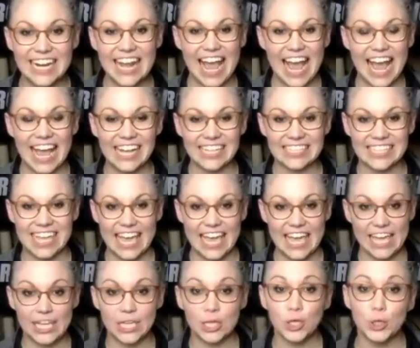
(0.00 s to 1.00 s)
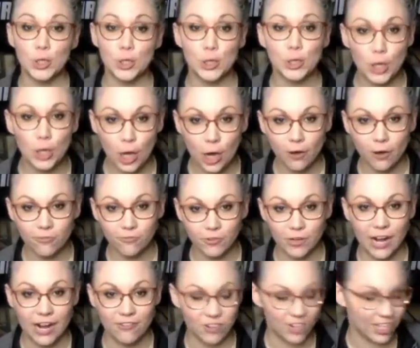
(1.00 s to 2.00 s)
as a cure-all for
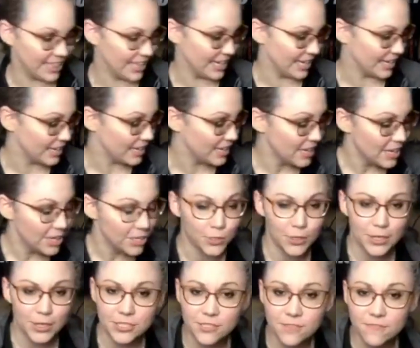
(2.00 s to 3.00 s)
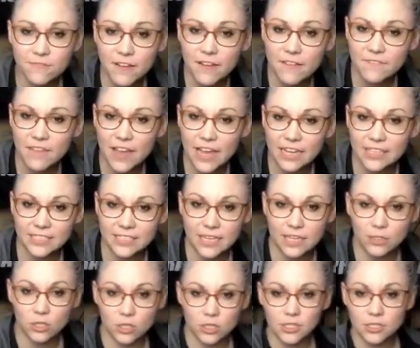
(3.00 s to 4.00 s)
everything. So here's some fun facts I
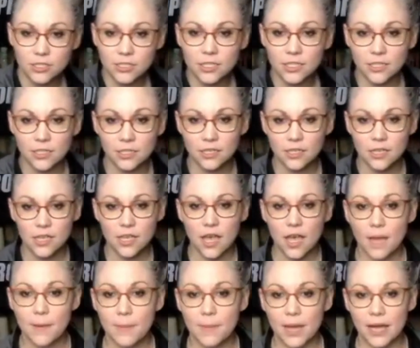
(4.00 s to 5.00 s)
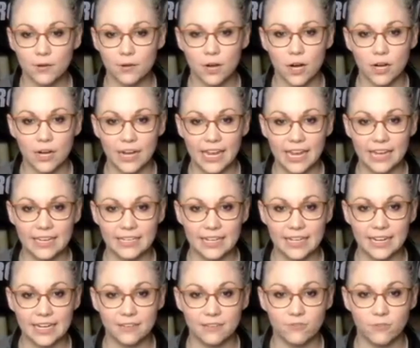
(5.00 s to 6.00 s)
learned about our handy
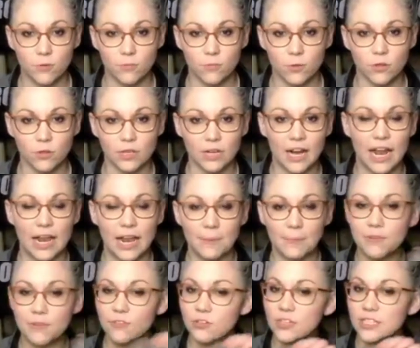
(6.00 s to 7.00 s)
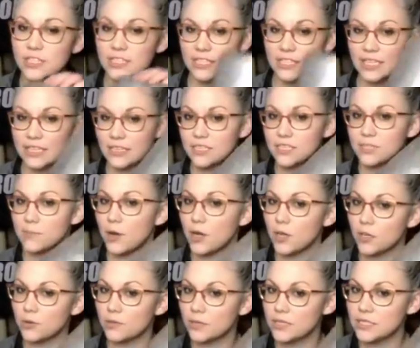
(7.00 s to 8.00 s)
dandy foam roller. I prefer the slightly smaller
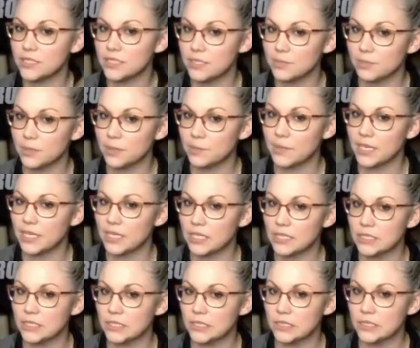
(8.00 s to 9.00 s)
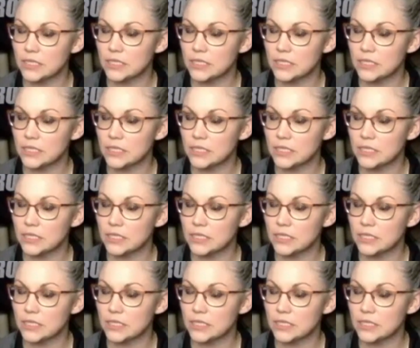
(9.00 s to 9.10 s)
ones simply because